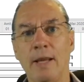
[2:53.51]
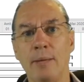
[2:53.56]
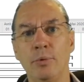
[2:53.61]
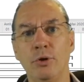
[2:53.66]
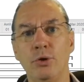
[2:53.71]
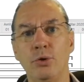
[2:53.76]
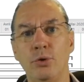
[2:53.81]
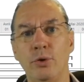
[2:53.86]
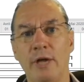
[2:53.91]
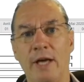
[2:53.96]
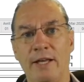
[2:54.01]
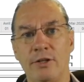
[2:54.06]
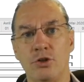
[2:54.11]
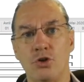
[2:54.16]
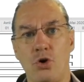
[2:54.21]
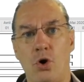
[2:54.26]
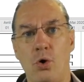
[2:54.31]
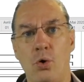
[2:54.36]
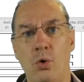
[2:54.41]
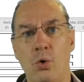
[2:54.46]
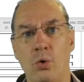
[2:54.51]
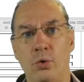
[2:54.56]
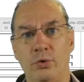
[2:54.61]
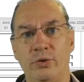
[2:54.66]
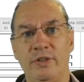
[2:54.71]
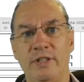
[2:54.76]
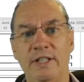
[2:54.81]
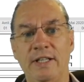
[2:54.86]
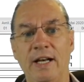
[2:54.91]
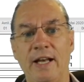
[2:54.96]

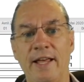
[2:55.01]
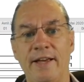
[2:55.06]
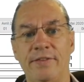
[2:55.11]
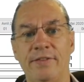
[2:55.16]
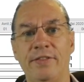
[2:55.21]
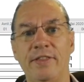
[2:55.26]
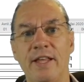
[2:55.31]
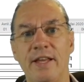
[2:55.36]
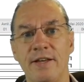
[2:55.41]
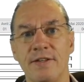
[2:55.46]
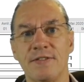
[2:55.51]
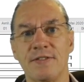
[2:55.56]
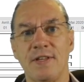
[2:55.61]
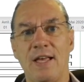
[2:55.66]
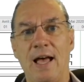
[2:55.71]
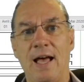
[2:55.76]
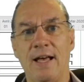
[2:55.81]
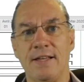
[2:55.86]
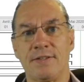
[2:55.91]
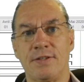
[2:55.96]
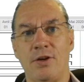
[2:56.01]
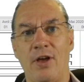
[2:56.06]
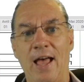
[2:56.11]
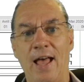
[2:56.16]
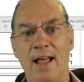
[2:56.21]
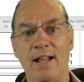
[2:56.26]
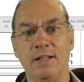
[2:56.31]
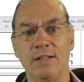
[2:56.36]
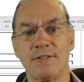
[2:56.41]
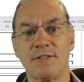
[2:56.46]
WHO declared this as a
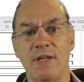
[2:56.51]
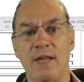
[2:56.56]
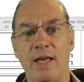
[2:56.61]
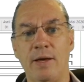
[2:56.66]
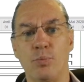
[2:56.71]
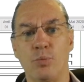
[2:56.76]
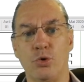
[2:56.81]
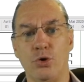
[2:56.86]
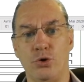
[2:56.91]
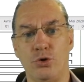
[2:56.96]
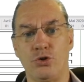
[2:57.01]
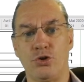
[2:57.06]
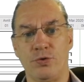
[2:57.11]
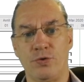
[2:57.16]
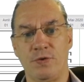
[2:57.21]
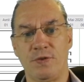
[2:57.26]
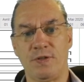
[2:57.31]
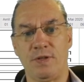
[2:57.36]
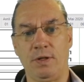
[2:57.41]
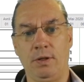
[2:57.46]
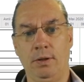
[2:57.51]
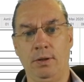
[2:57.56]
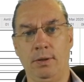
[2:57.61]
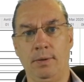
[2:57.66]
health emergency.